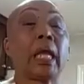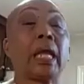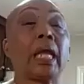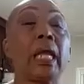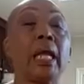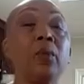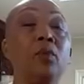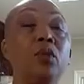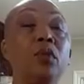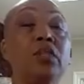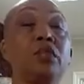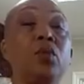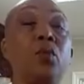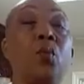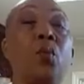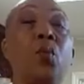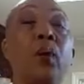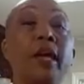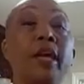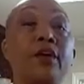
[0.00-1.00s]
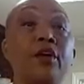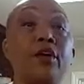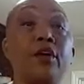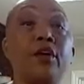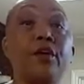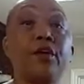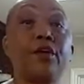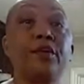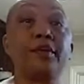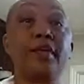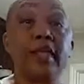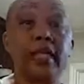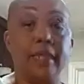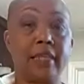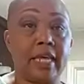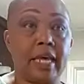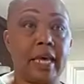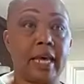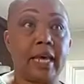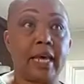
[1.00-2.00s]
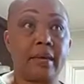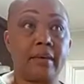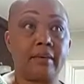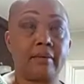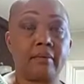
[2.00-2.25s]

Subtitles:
It was quicker than that.